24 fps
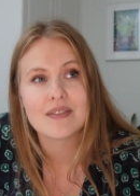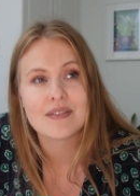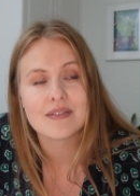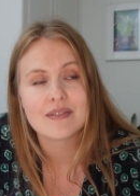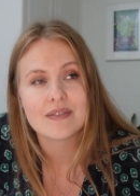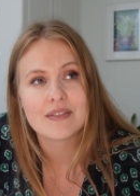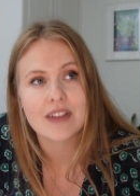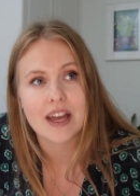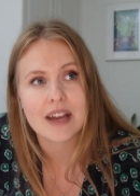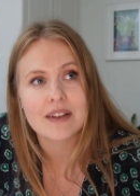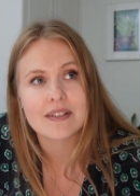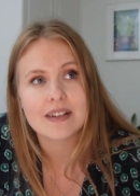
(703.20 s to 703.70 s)

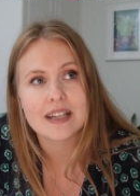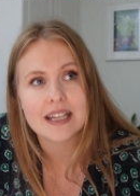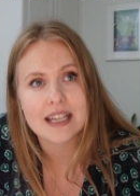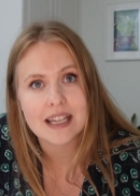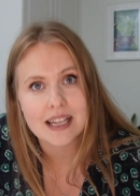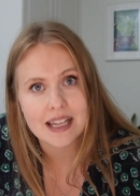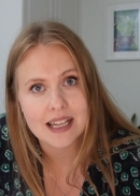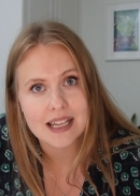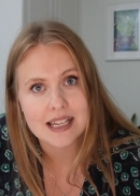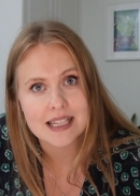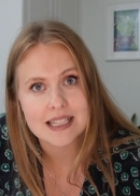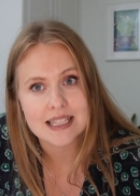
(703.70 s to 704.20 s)
very
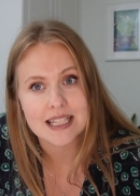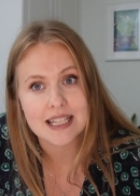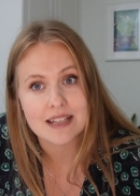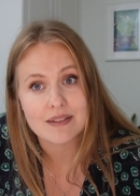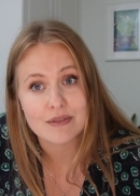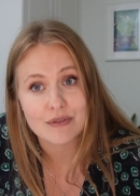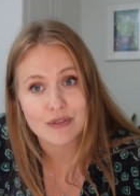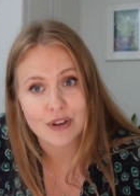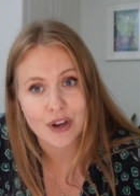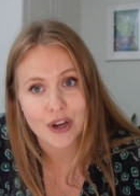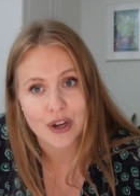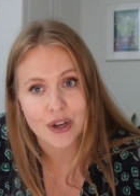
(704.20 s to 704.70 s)
easy
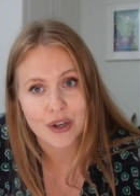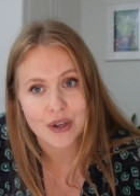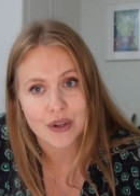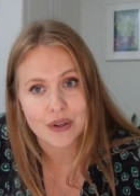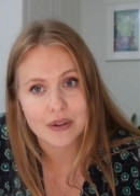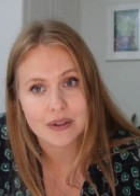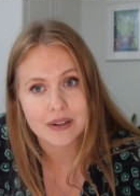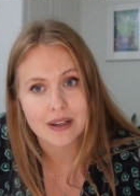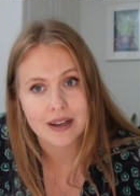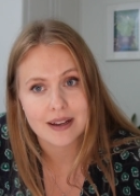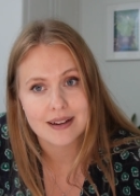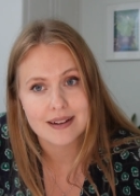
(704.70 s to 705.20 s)

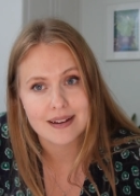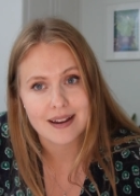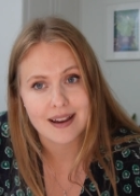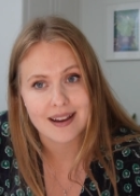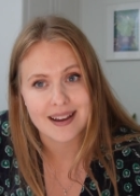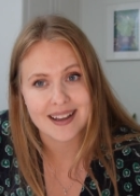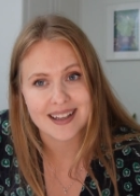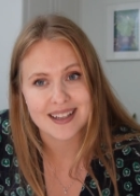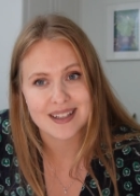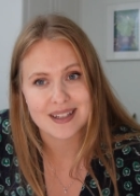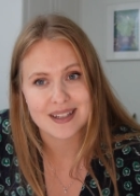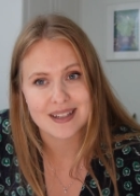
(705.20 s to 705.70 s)
Vogue
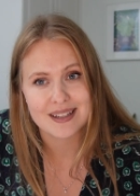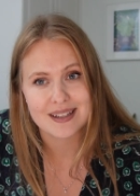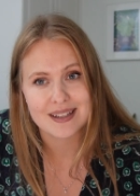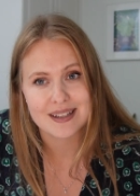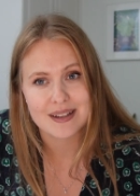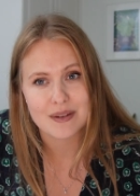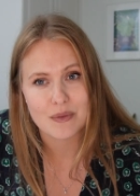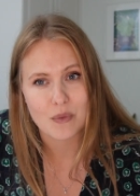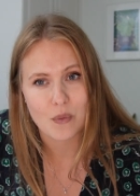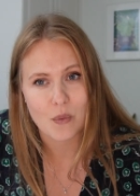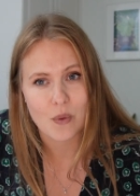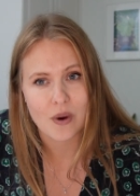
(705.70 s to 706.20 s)

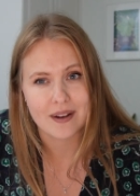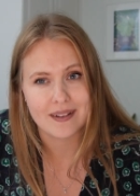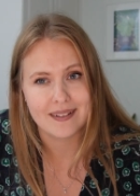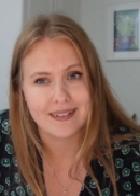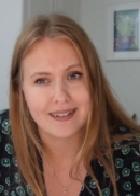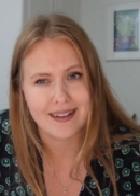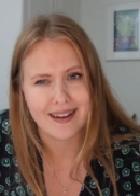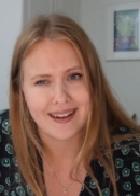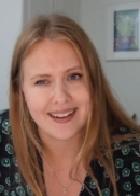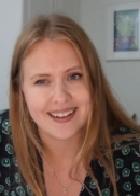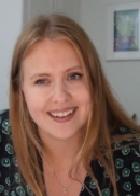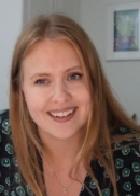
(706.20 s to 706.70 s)

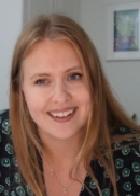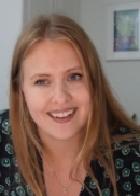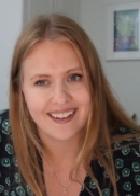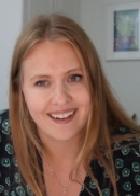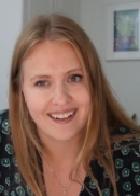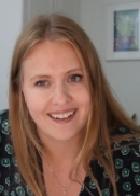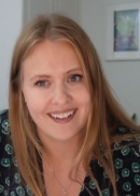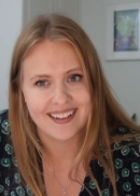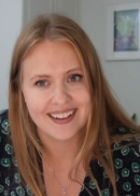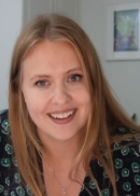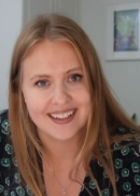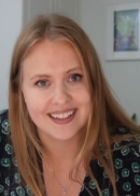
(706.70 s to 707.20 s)

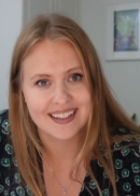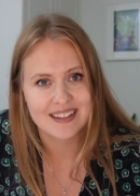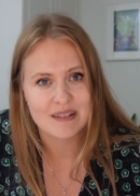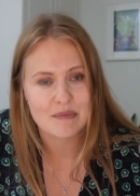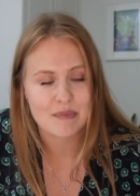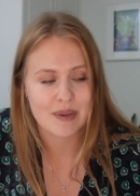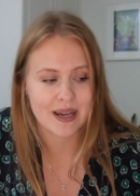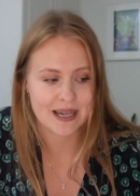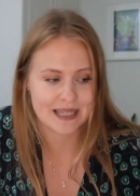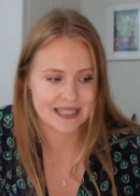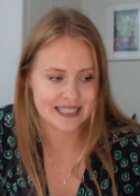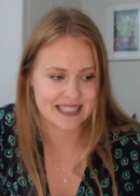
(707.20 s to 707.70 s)
9199
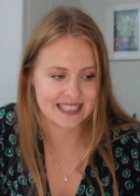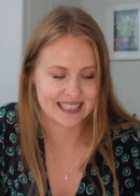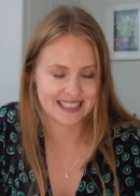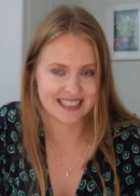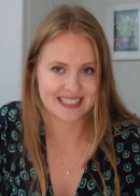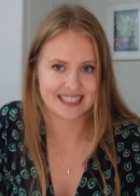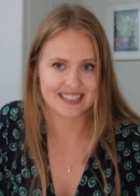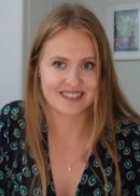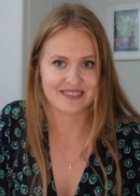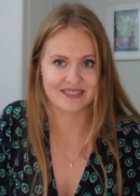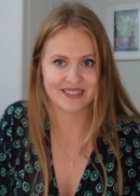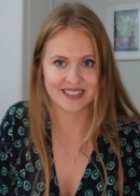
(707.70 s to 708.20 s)

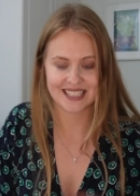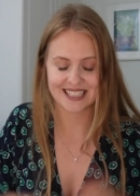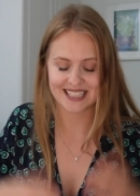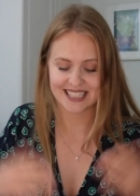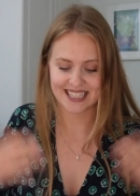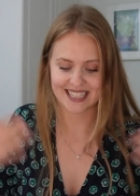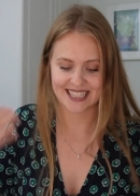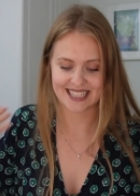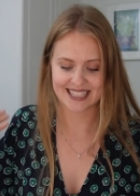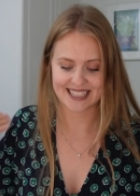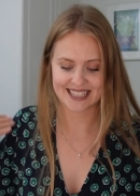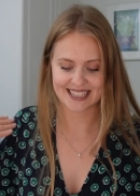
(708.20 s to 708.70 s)
pattern, which
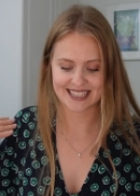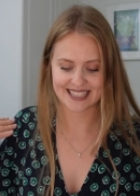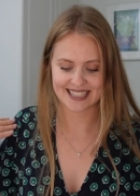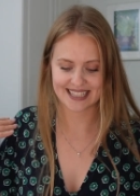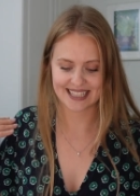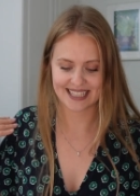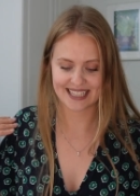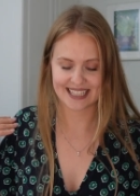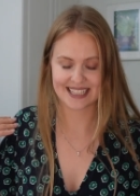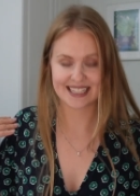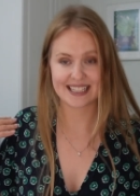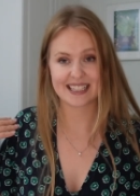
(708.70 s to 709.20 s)
is
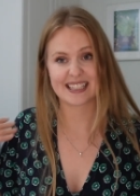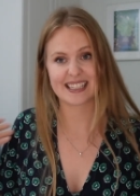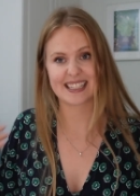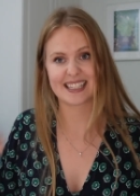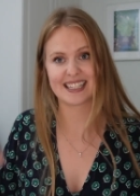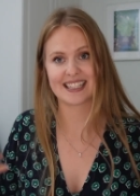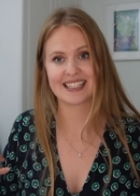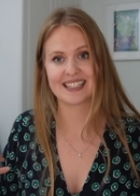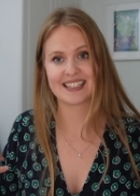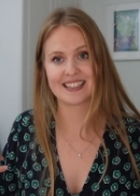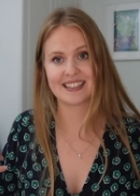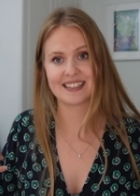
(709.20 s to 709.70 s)
this
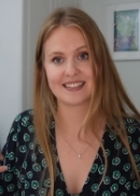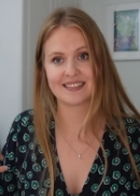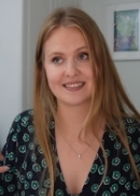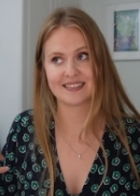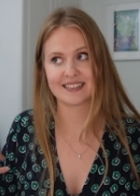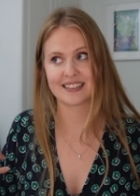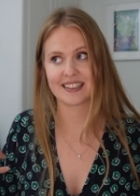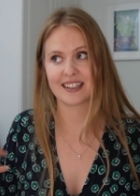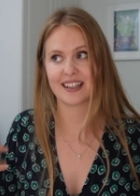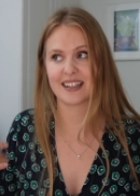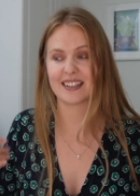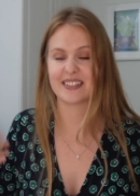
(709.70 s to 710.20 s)

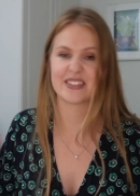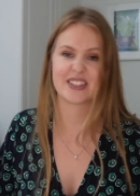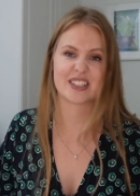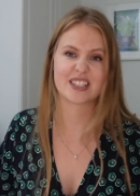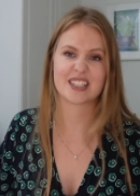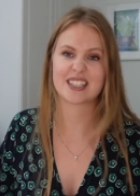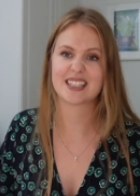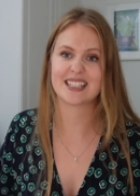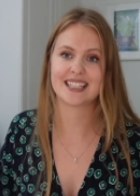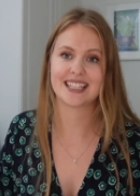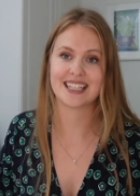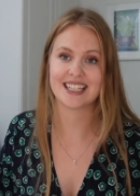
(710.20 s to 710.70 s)
kind of
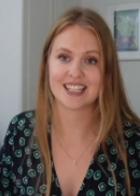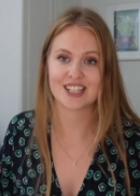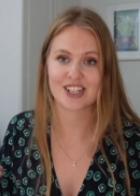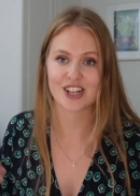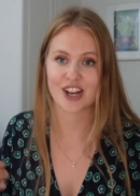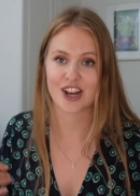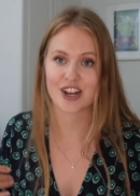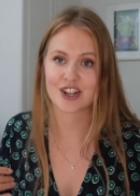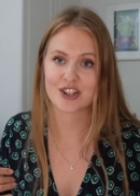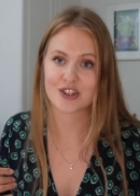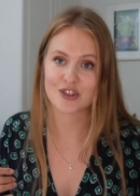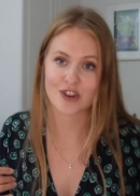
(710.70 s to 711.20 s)
just
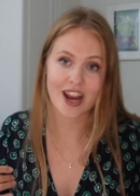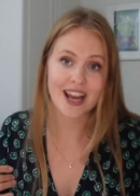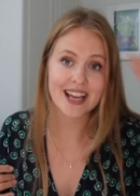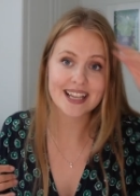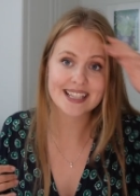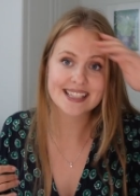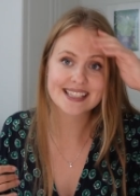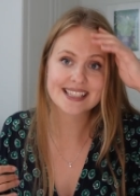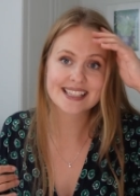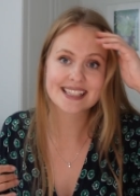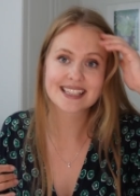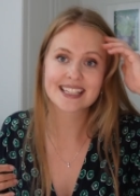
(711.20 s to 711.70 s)
t-shirt
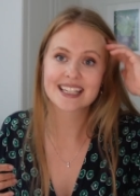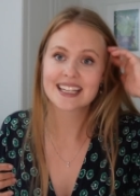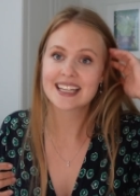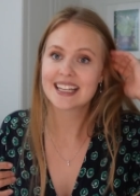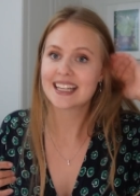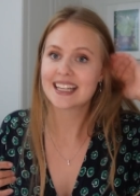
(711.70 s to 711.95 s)
dress.